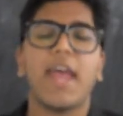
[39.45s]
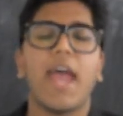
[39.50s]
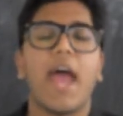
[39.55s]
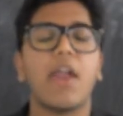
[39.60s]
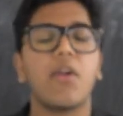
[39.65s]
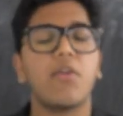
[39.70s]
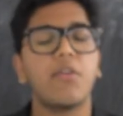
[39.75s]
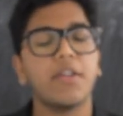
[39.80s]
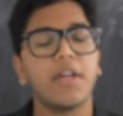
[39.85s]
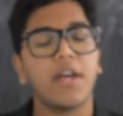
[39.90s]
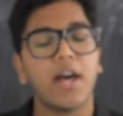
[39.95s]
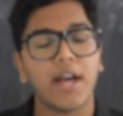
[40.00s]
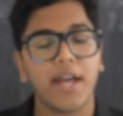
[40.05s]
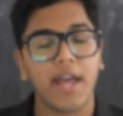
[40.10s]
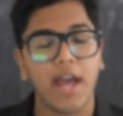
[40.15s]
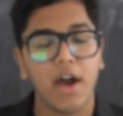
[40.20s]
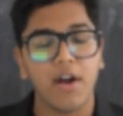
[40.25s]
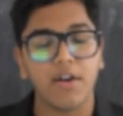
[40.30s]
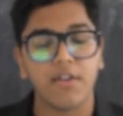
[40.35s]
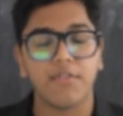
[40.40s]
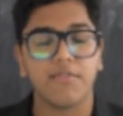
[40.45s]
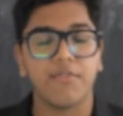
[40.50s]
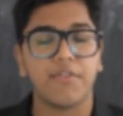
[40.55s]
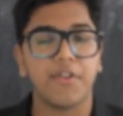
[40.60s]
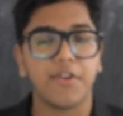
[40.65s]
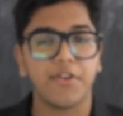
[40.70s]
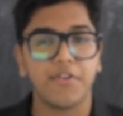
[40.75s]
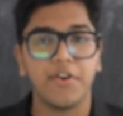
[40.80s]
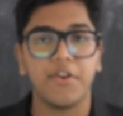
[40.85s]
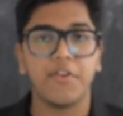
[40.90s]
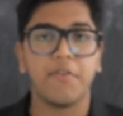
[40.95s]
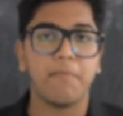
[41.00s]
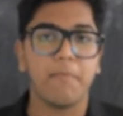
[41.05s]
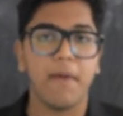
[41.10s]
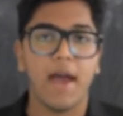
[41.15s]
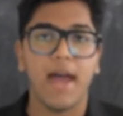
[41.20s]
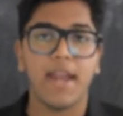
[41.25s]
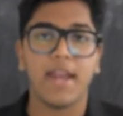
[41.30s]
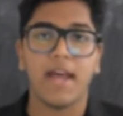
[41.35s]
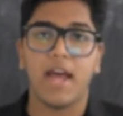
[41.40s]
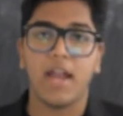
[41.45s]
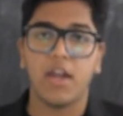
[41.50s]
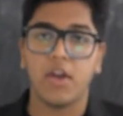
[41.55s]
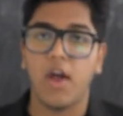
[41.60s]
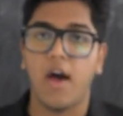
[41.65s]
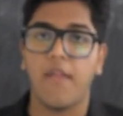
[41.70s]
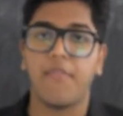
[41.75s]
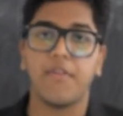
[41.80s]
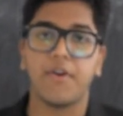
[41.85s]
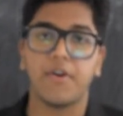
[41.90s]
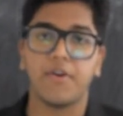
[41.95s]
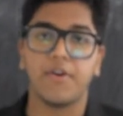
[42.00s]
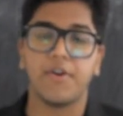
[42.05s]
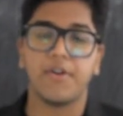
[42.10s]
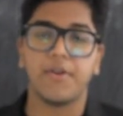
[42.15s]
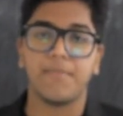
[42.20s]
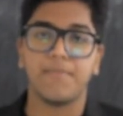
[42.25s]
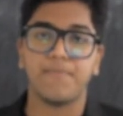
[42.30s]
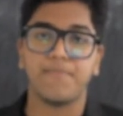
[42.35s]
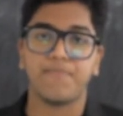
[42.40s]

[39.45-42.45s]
and only accounts for the greed of man and not the good.